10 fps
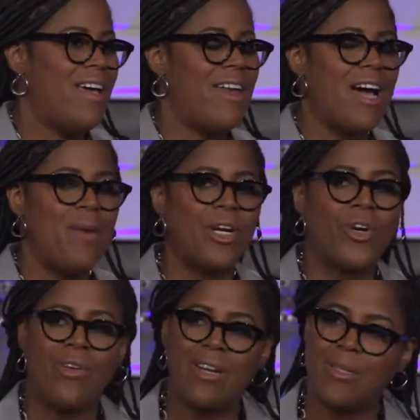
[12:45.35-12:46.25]
And I'm
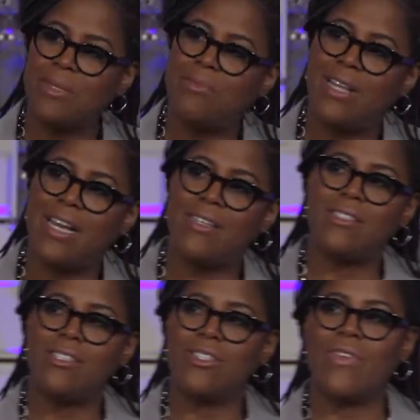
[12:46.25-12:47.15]
incredibly
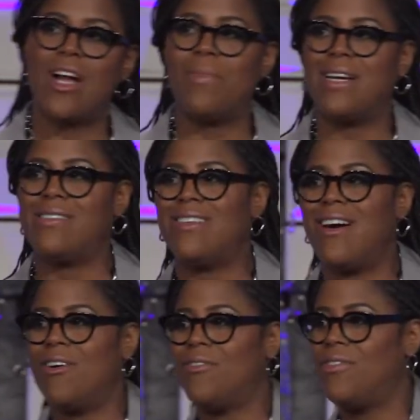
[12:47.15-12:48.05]
blessed to surround
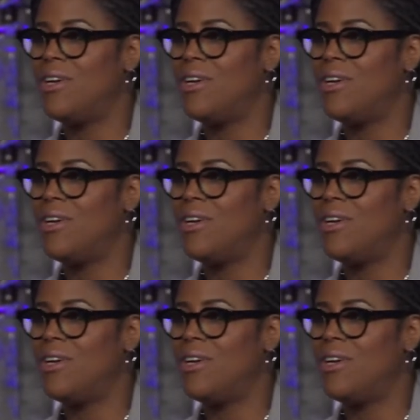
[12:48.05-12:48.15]
myself